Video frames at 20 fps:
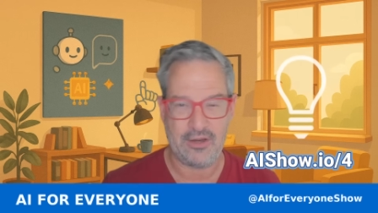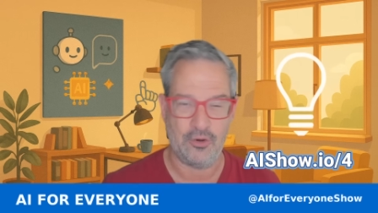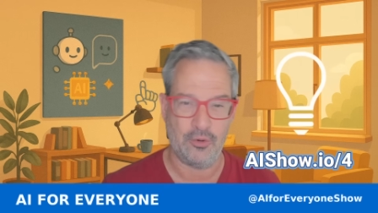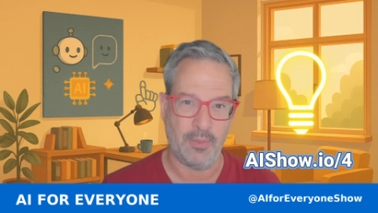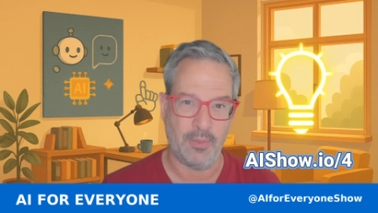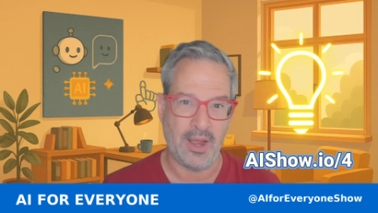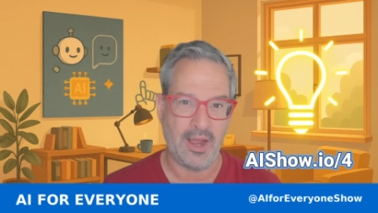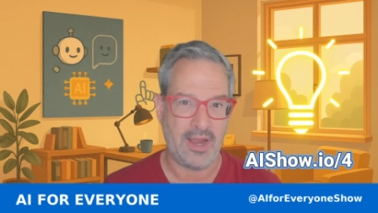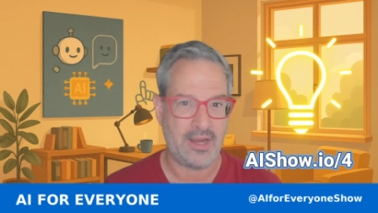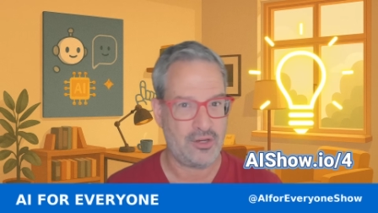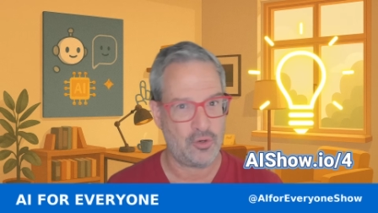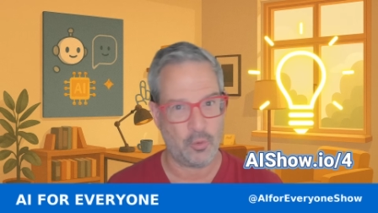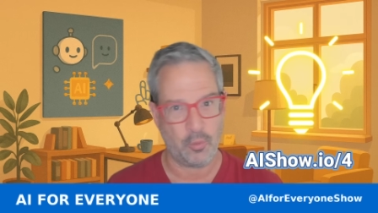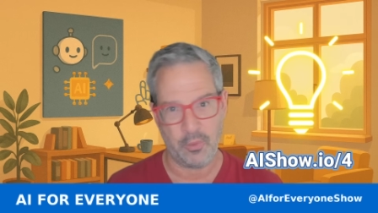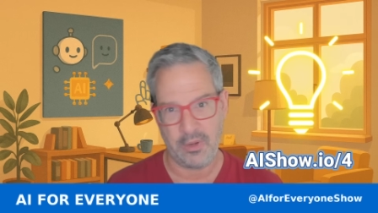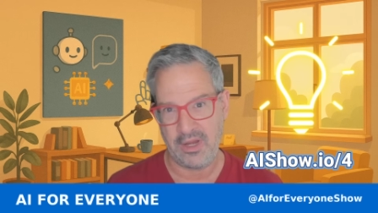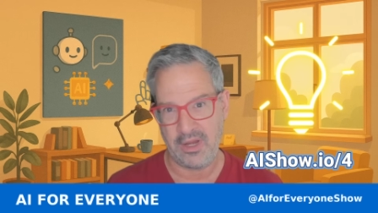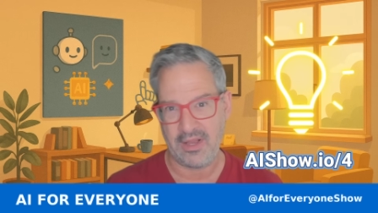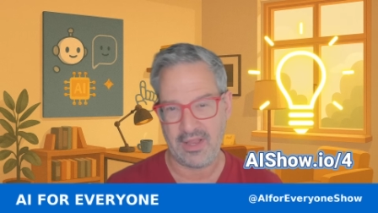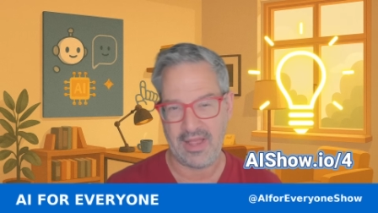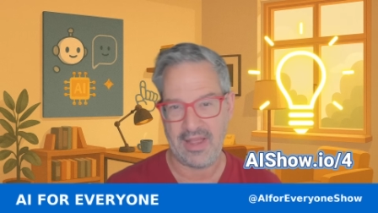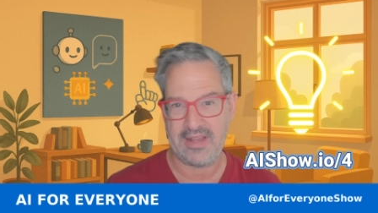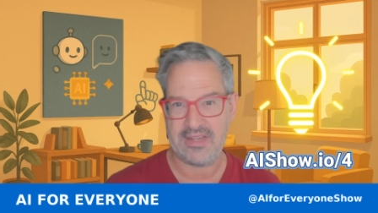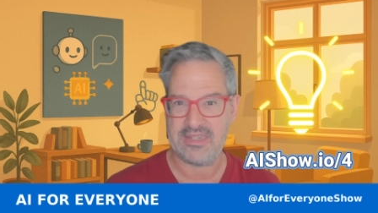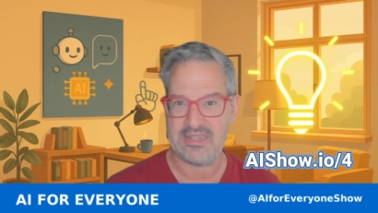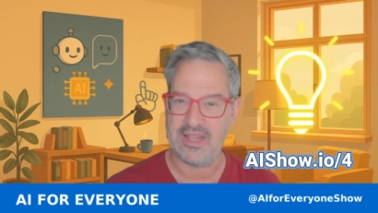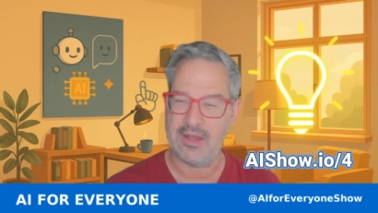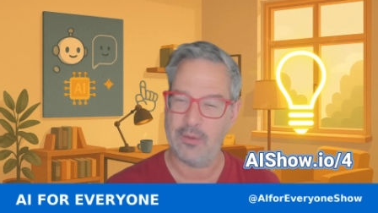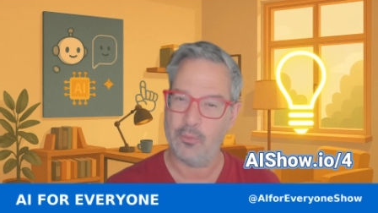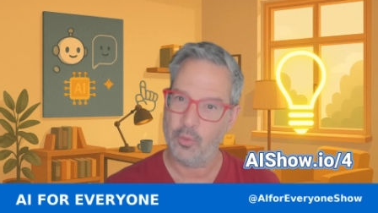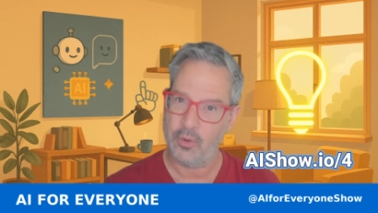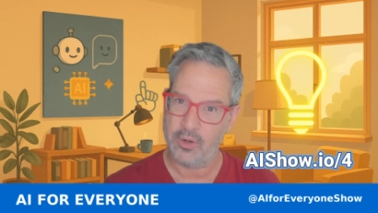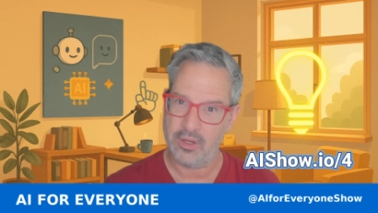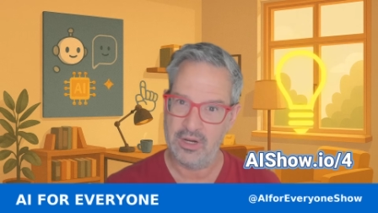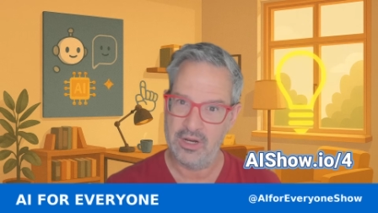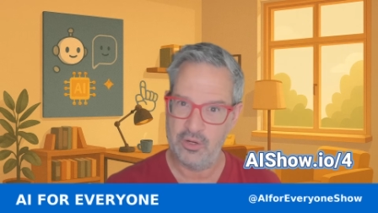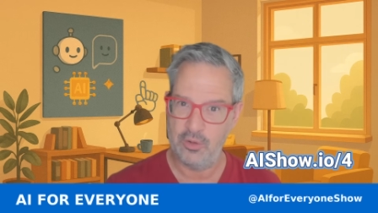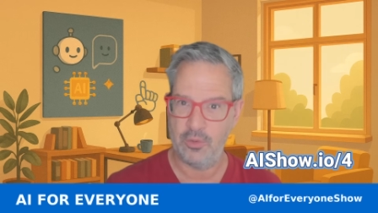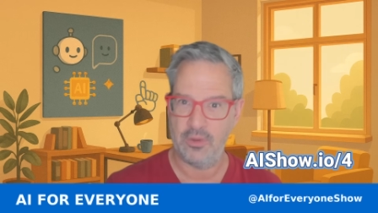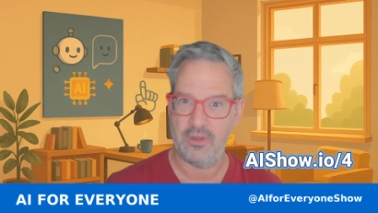mind, you'll realize that we're going to
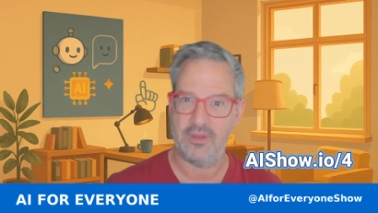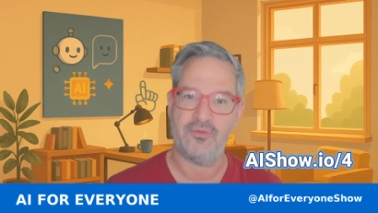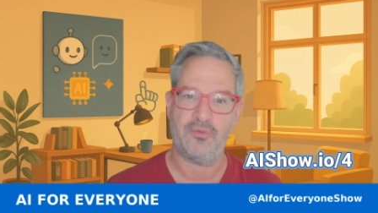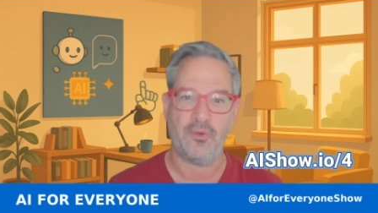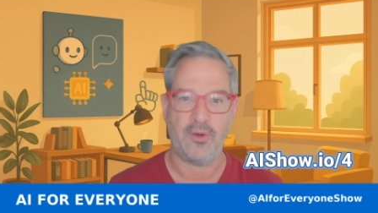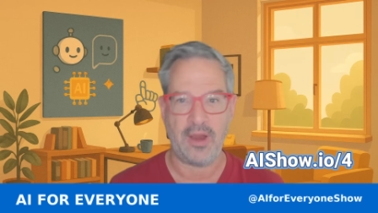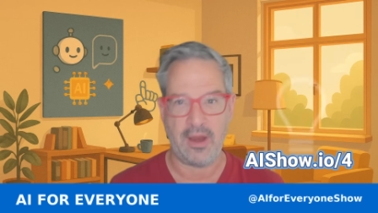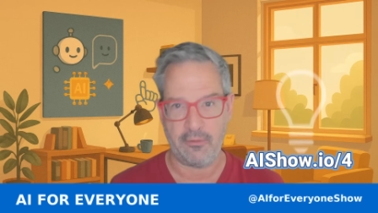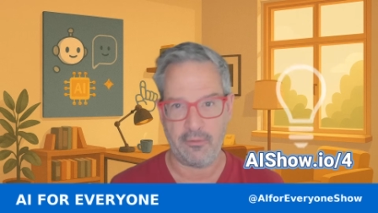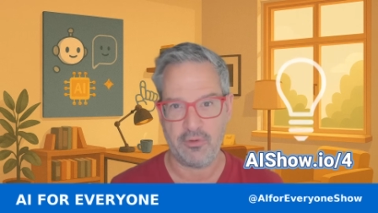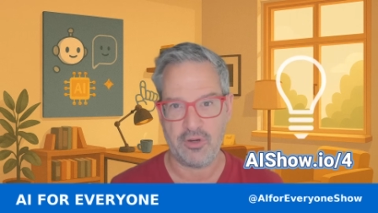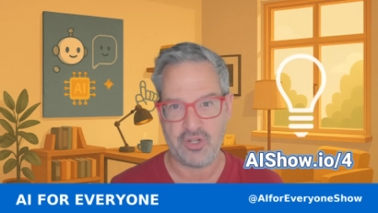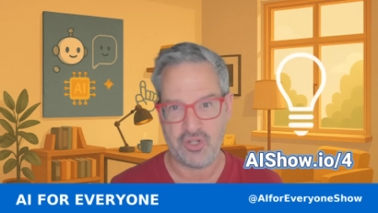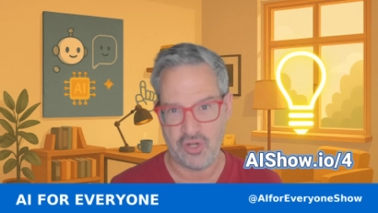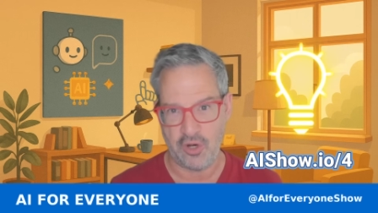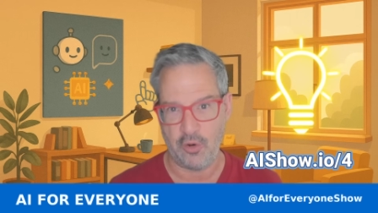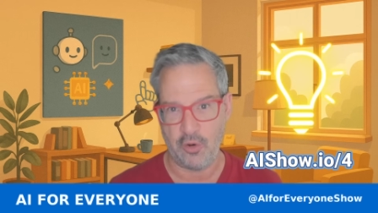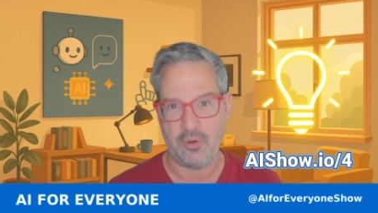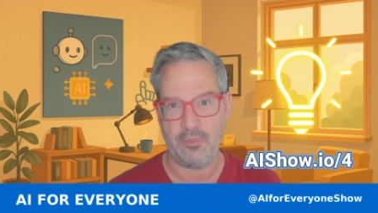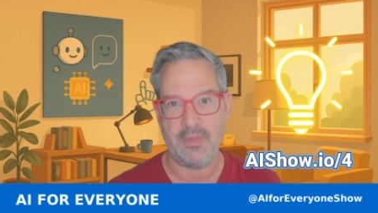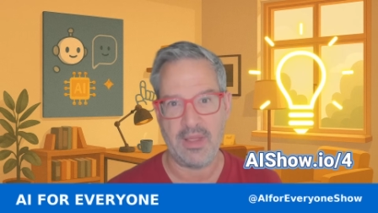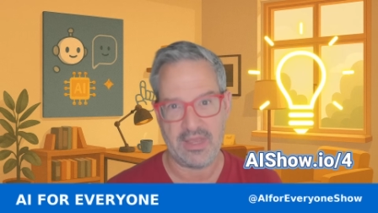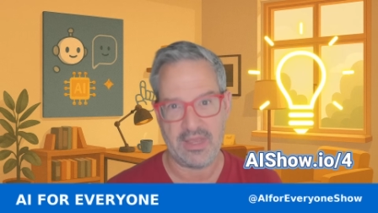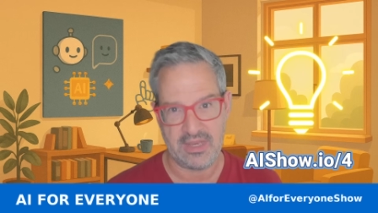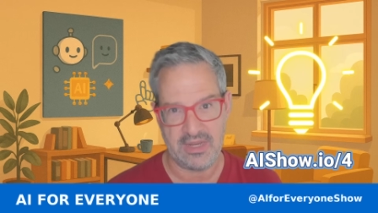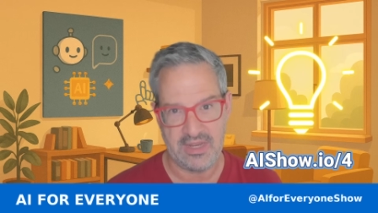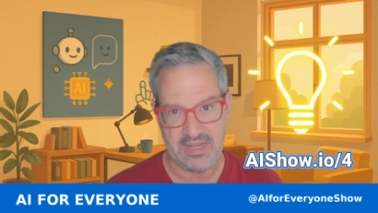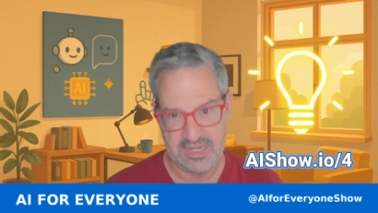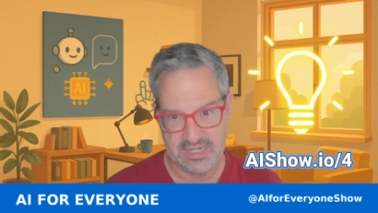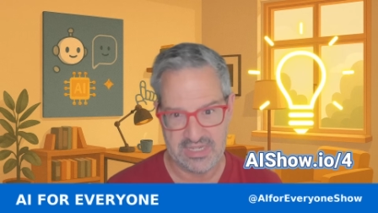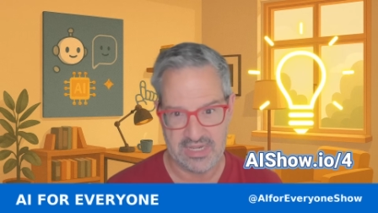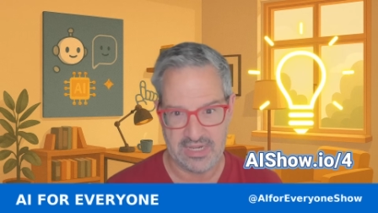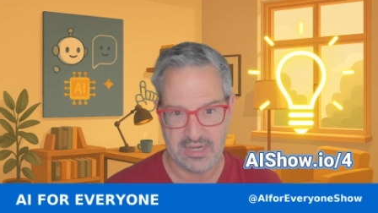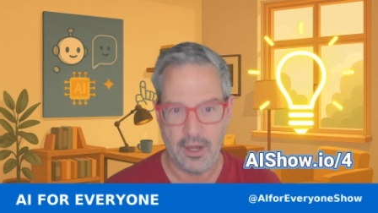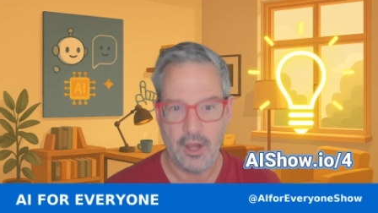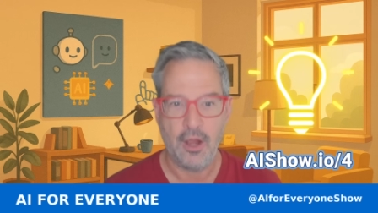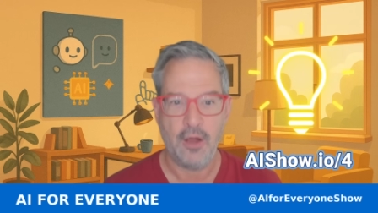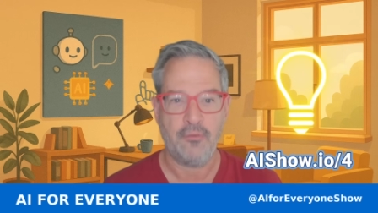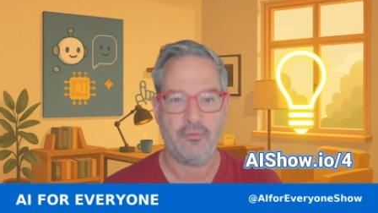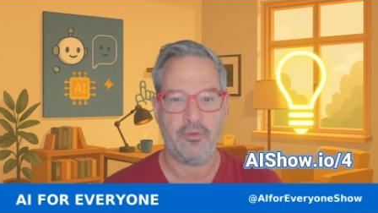do this for every show to make it easy
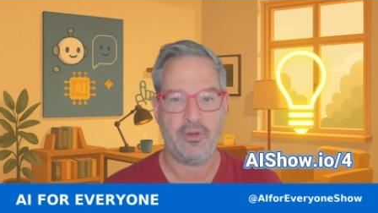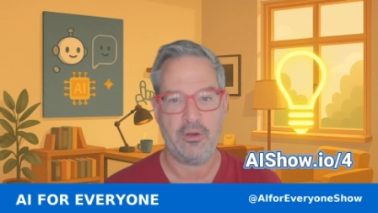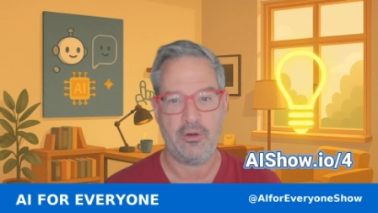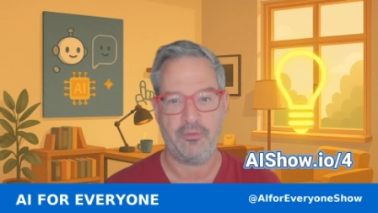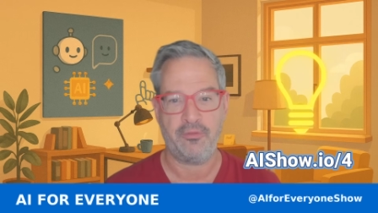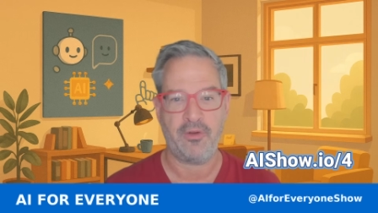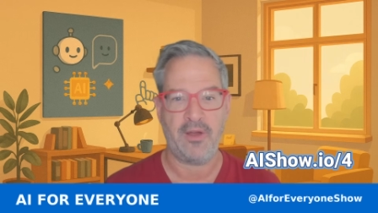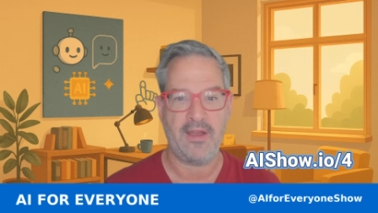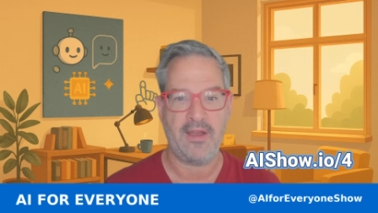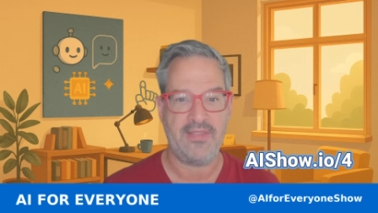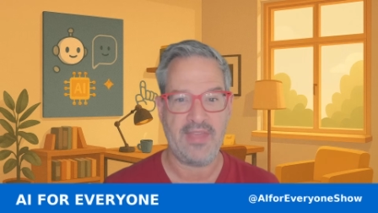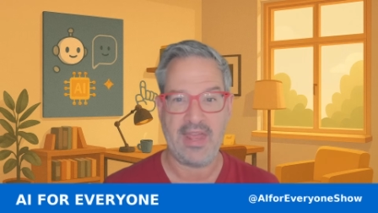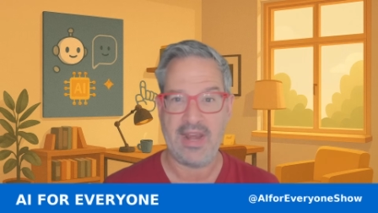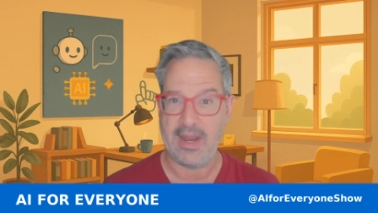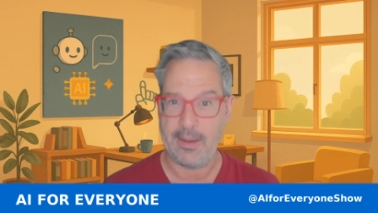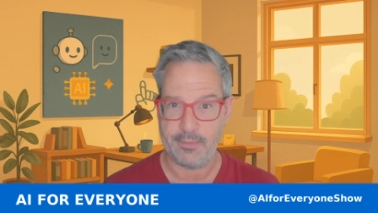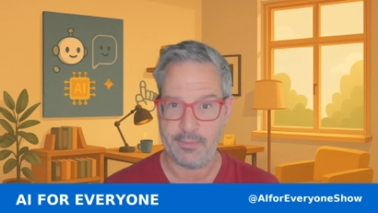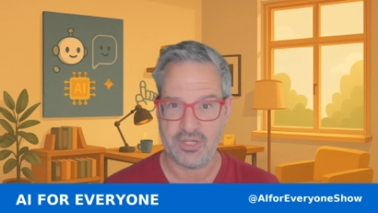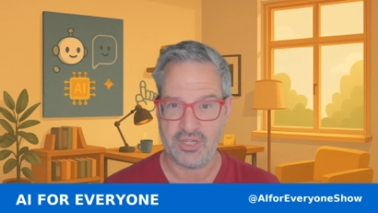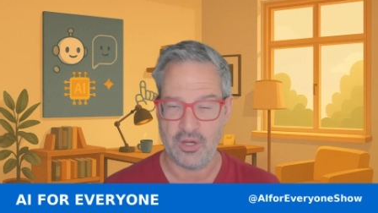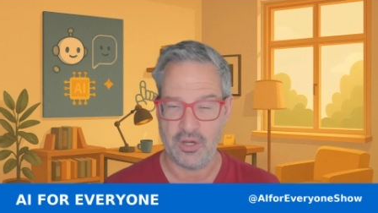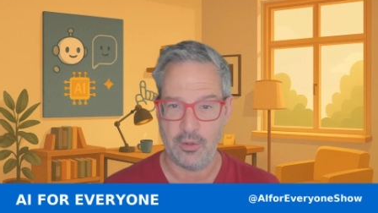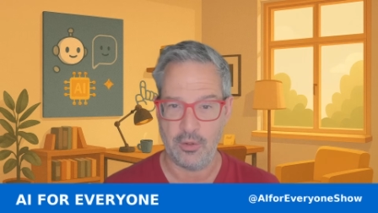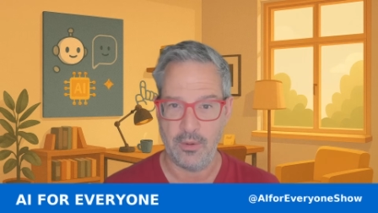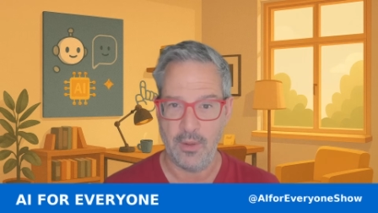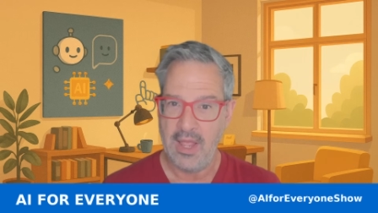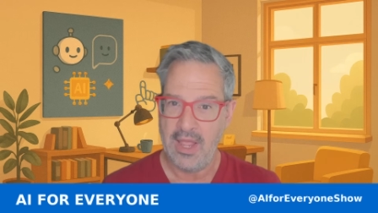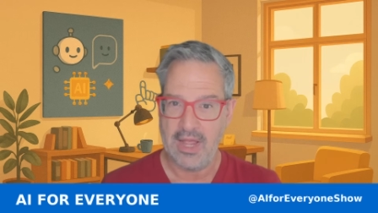for you to find that episode.